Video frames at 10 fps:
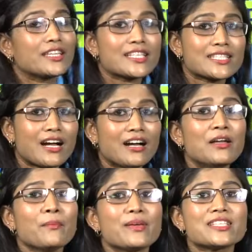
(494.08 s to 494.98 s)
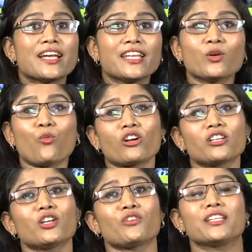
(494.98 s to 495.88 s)
Teesta. Basically the water
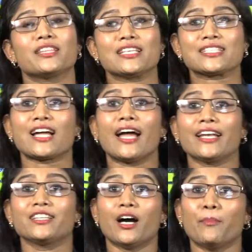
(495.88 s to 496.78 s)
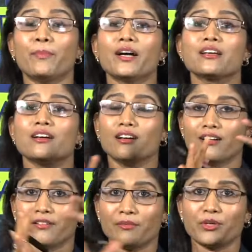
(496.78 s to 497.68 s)
of the Teesta at the upper
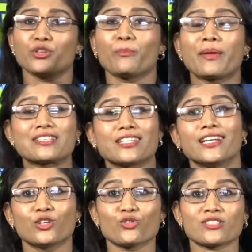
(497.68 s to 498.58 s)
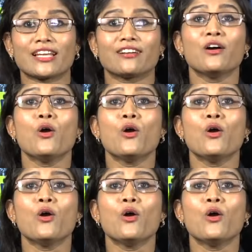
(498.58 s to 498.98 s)
basin, it looks like a